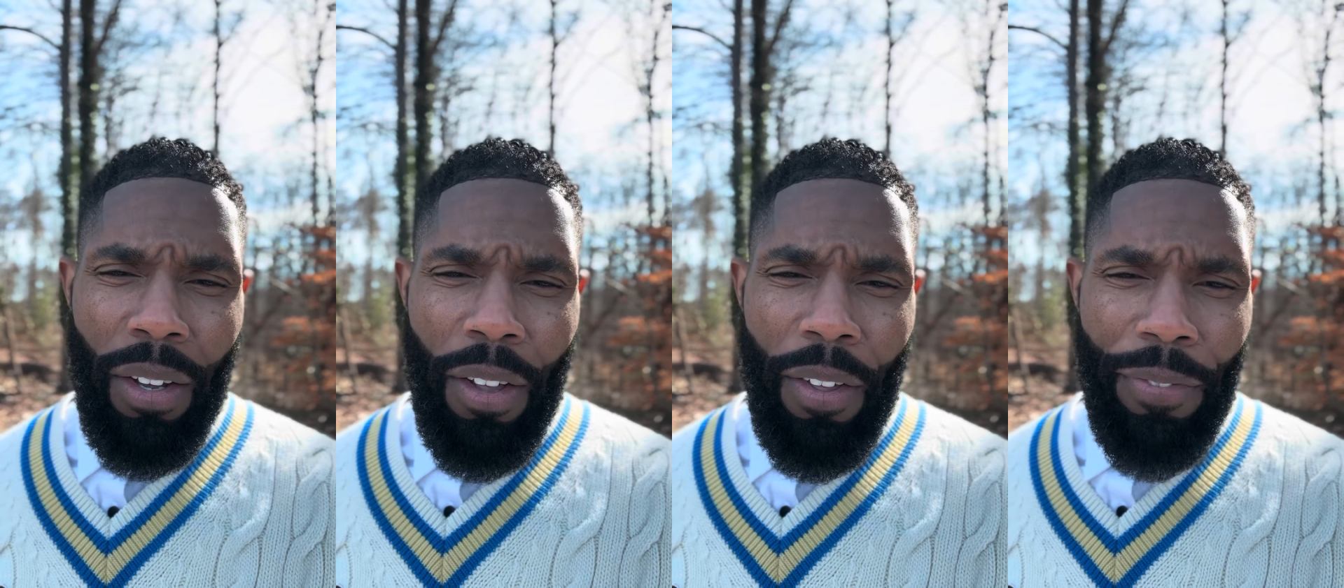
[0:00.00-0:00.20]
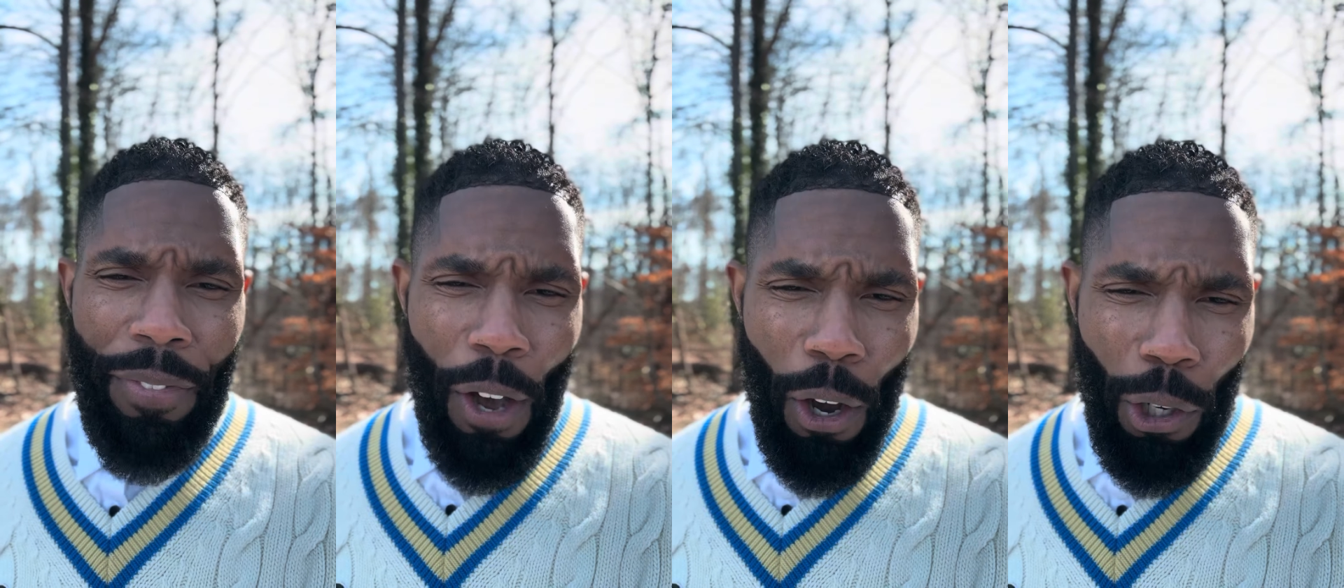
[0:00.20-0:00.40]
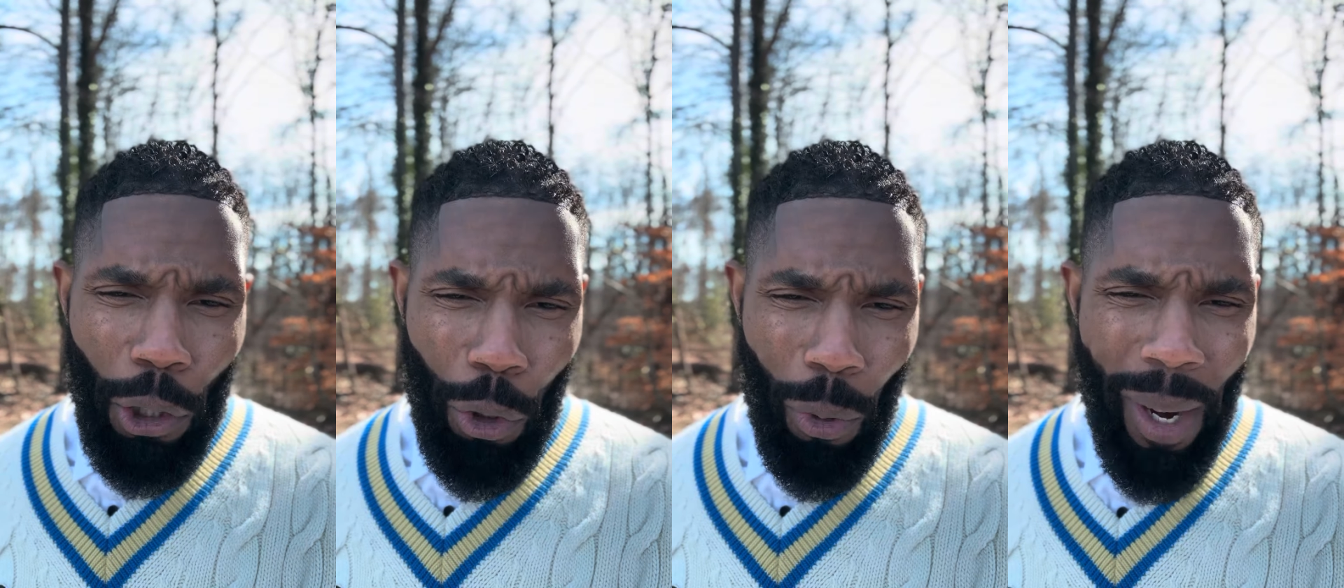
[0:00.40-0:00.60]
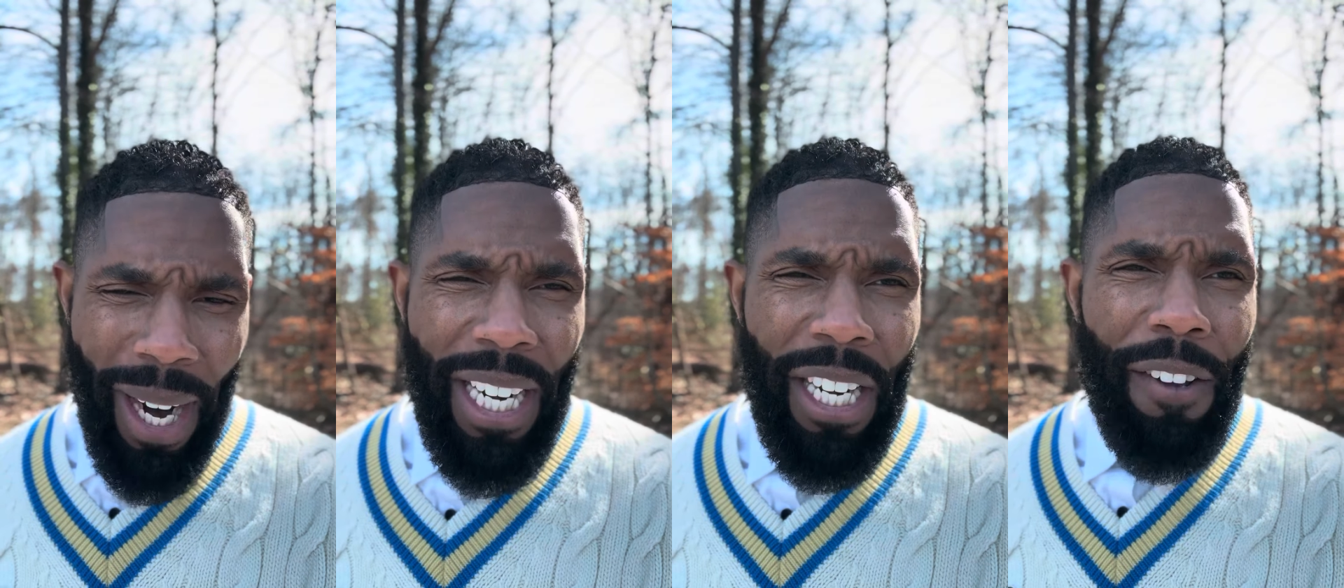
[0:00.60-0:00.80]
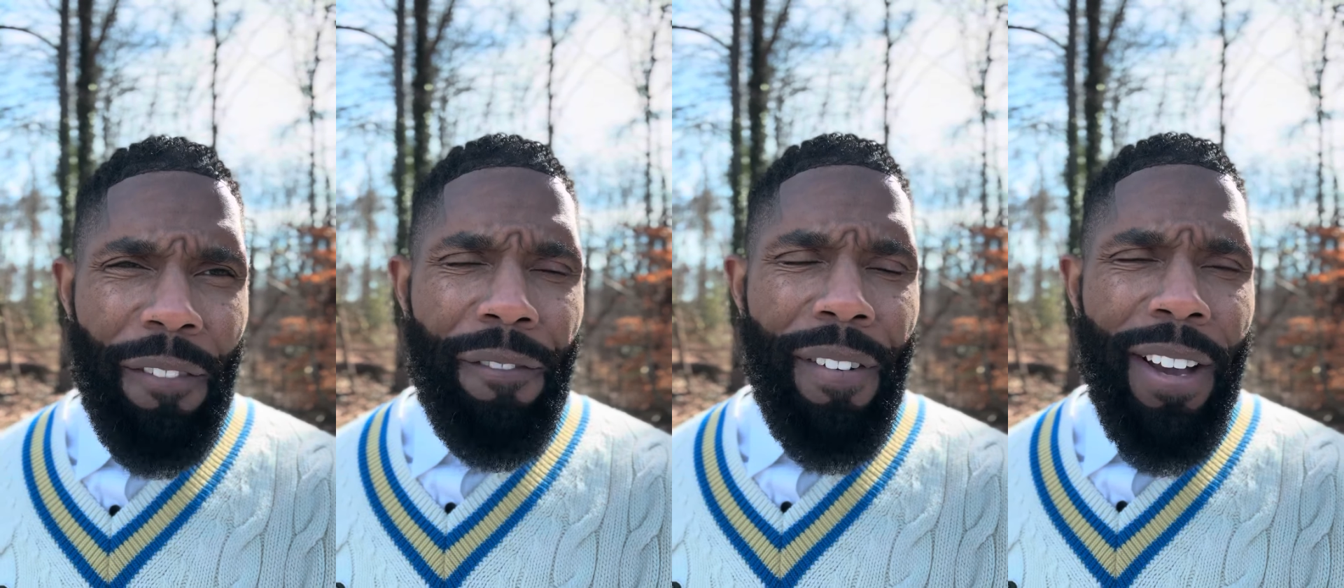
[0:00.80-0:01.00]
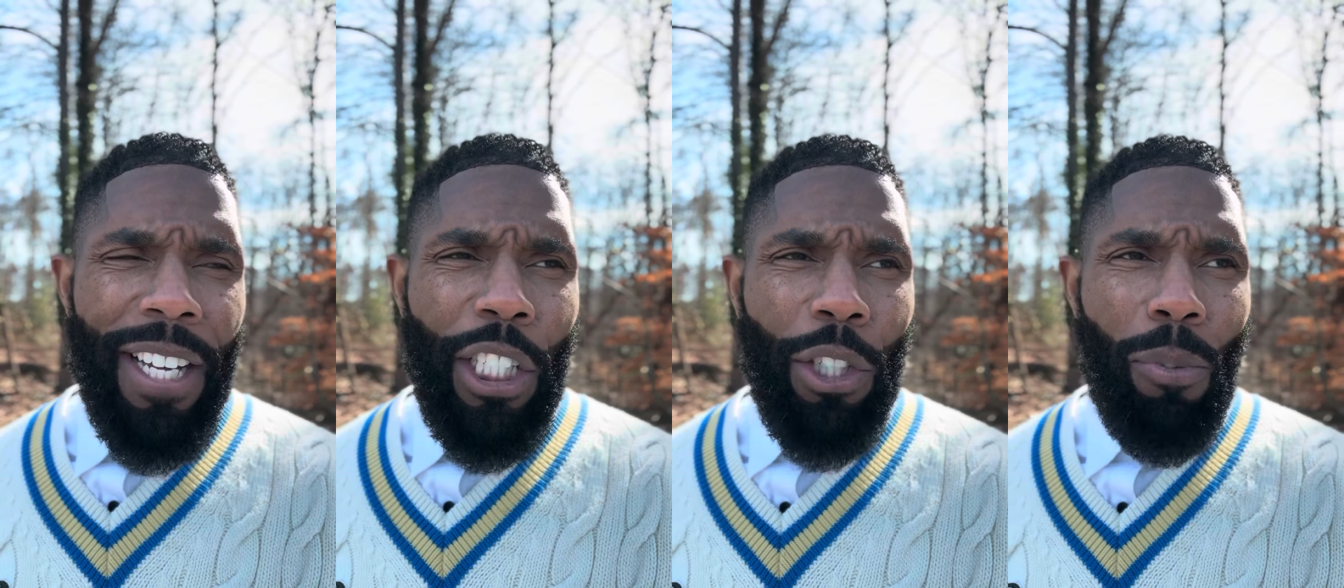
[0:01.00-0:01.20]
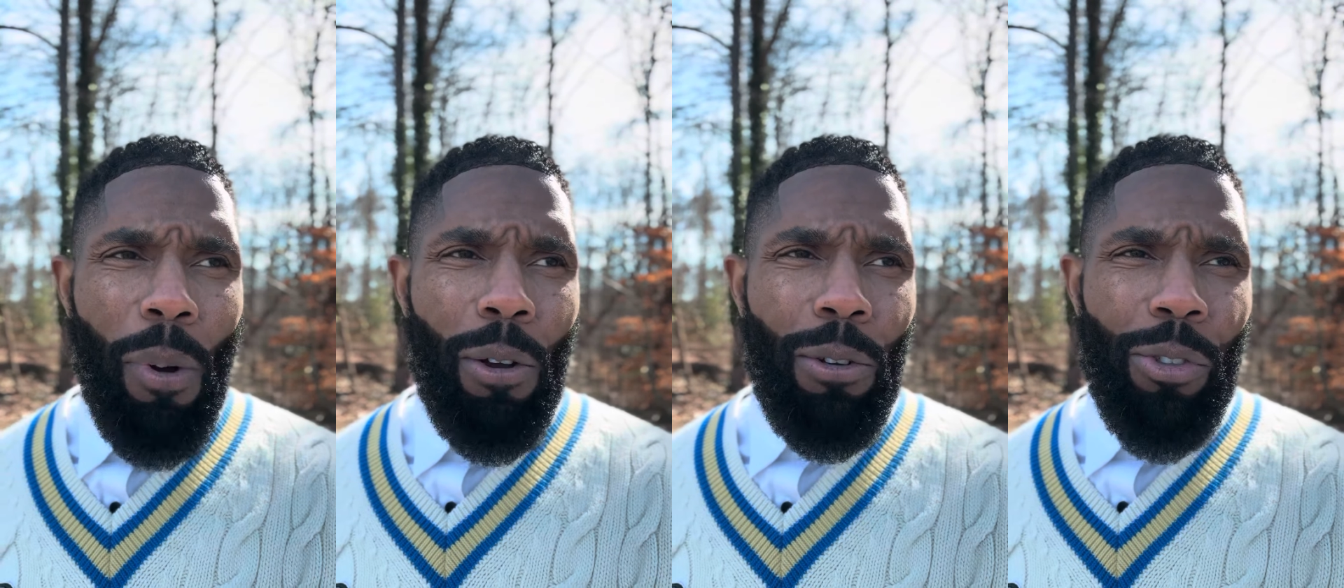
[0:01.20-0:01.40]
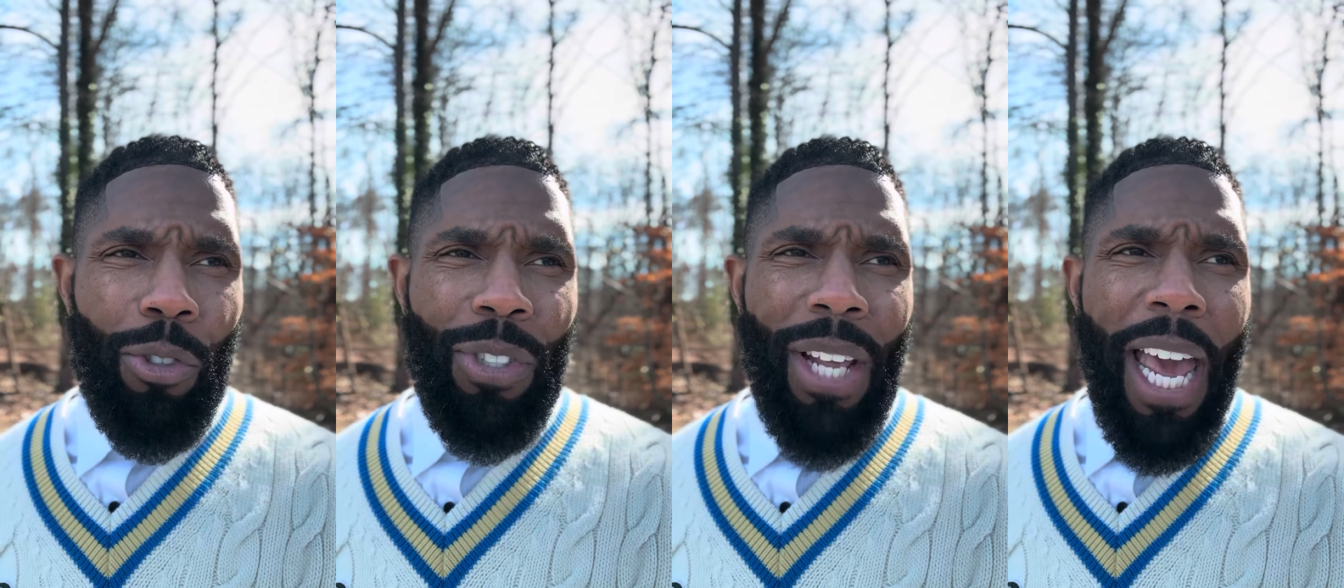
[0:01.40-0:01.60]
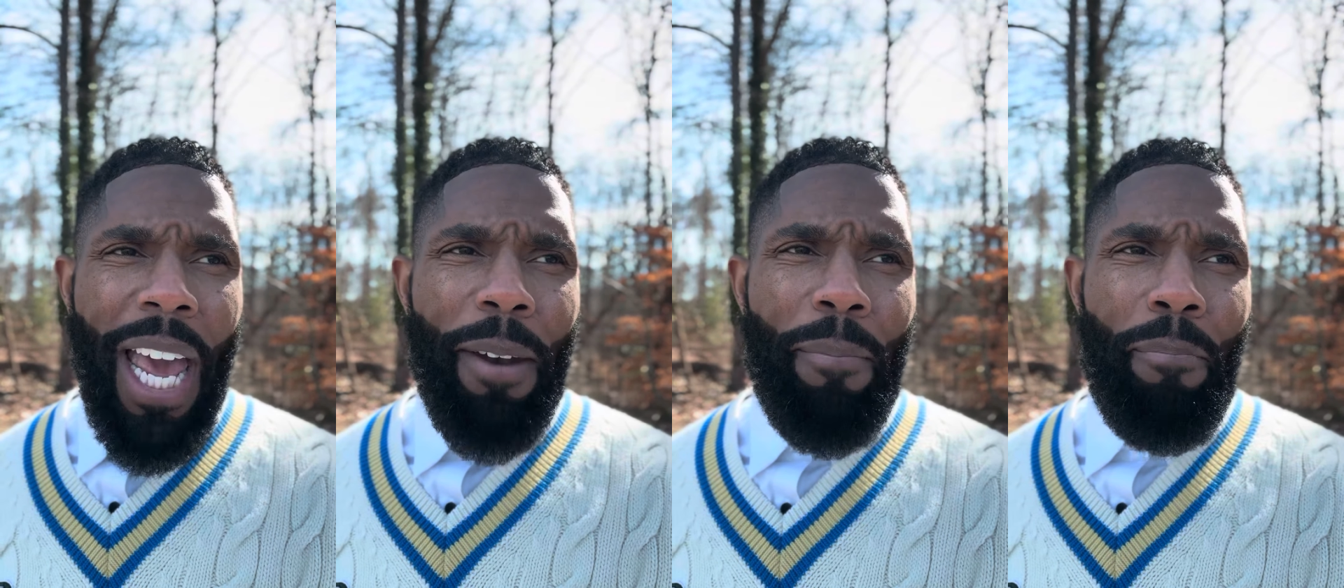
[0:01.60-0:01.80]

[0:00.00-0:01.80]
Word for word: those were individuals that